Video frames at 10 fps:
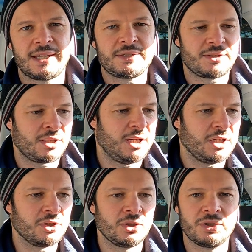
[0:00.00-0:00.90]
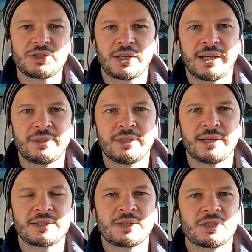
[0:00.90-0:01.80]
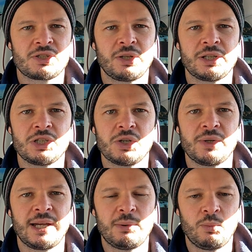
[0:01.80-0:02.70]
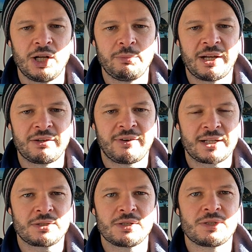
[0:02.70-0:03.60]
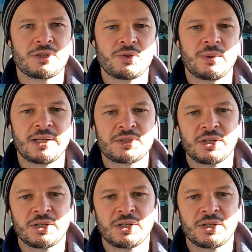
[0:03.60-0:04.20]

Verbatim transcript: That's uh, a good sign that it's a solid unit and well manufactured to uh,